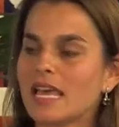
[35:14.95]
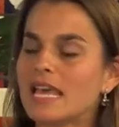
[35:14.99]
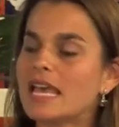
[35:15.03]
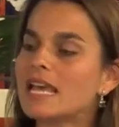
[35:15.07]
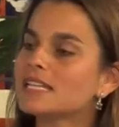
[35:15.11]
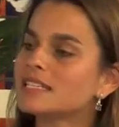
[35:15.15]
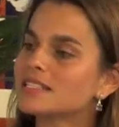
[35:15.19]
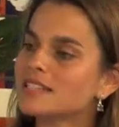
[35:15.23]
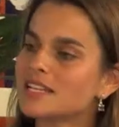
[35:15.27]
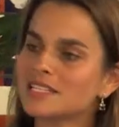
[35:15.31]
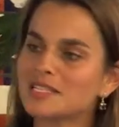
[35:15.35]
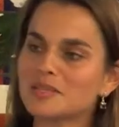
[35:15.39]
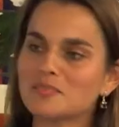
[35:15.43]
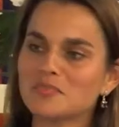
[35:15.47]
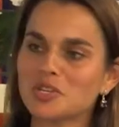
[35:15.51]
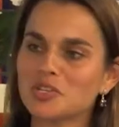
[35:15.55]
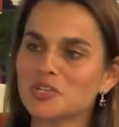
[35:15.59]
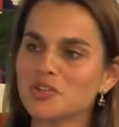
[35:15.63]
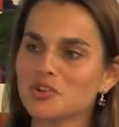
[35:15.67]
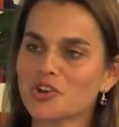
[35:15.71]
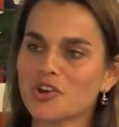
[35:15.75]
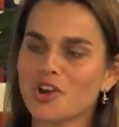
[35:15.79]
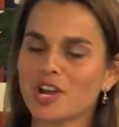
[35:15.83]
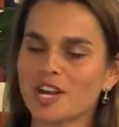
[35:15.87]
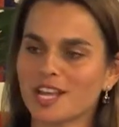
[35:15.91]
It doesn't mean
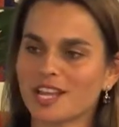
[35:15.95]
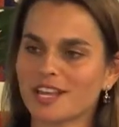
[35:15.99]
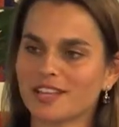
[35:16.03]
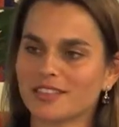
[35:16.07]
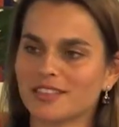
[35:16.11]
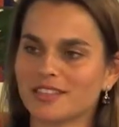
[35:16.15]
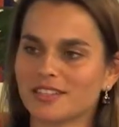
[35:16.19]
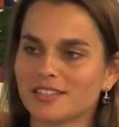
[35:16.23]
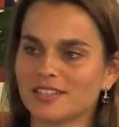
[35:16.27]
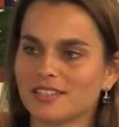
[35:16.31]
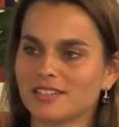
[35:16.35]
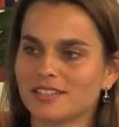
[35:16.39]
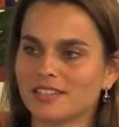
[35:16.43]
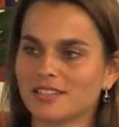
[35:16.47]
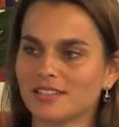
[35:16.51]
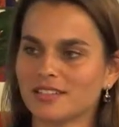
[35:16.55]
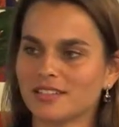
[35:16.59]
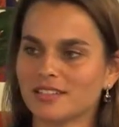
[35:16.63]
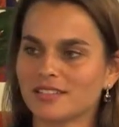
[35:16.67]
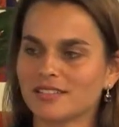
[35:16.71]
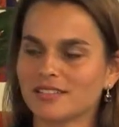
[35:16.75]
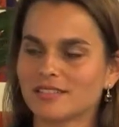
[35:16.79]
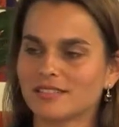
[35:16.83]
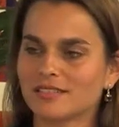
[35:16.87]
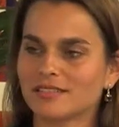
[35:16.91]
you're going to get the
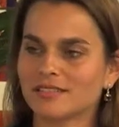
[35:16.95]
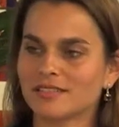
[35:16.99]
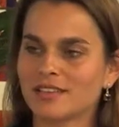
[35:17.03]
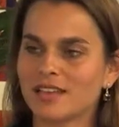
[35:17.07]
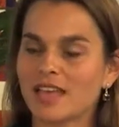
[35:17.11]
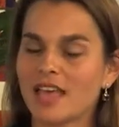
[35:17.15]
disease.